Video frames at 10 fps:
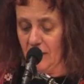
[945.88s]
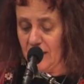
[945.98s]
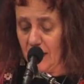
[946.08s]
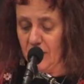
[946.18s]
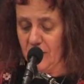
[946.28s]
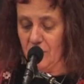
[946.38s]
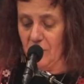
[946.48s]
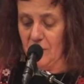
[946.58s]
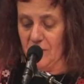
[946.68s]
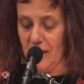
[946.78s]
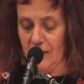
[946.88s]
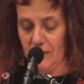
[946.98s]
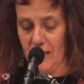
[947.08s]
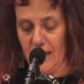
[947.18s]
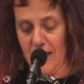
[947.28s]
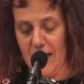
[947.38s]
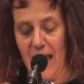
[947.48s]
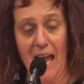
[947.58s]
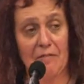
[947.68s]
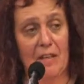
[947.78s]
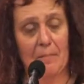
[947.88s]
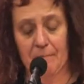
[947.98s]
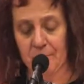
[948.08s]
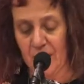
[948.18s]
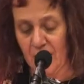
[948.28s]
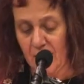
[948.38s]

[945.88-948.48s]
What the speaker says: terrorist groups that do not yet have them.